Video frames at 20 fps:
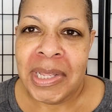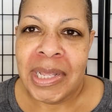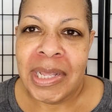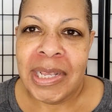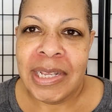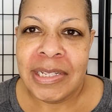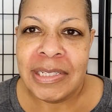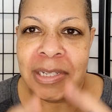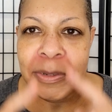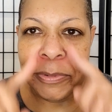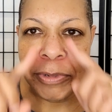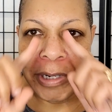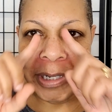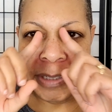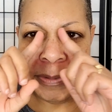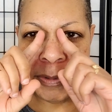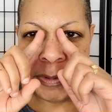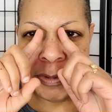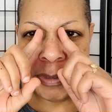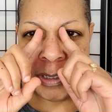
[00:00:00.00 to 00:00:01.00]
And he said, well,
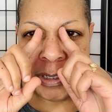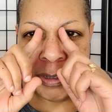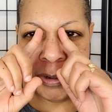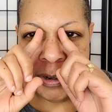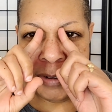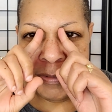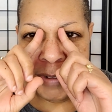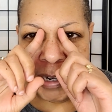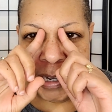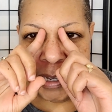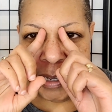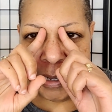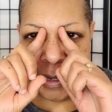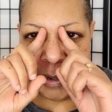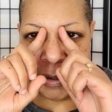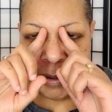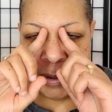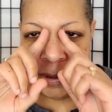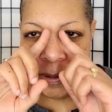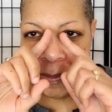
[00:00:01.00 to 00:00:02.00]
he was going to start right
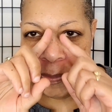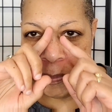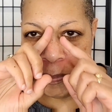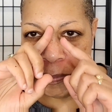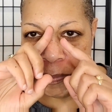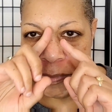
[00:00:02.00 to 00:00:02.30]
here.